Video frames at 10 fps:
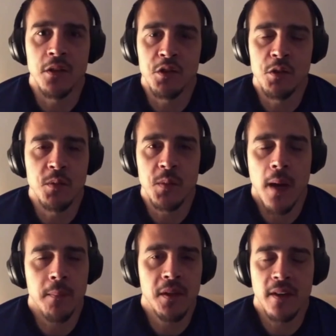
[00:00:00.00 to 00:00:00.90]
know Zoom's
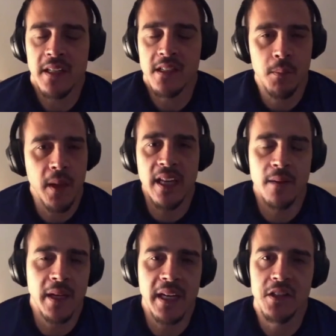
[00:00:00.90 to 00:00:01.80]
popular because the
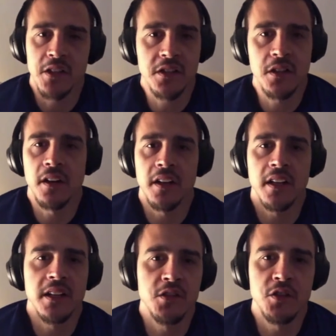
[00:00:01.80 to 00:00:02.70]
pandemic had just
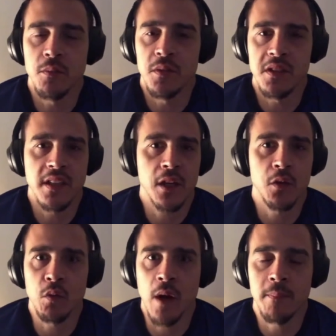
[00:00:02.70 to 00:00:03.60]
started and Zoom was like
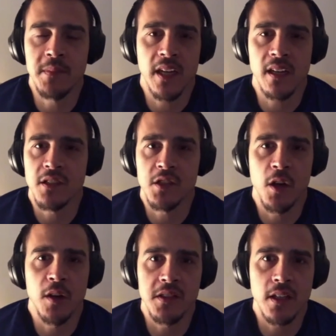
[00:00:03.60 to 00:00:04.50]
erupting.
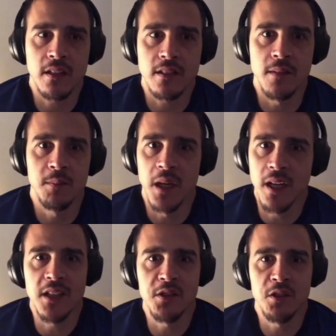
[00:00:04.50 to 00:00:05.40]
So I was like, Dembo, you
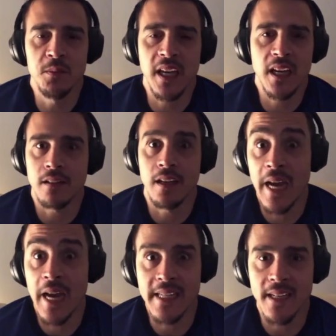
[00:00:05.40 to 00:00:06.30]
got a Zoom account? And
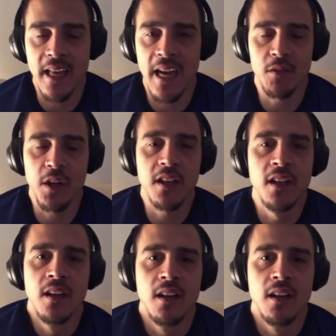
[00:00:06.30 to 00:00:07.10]
I didn't have one.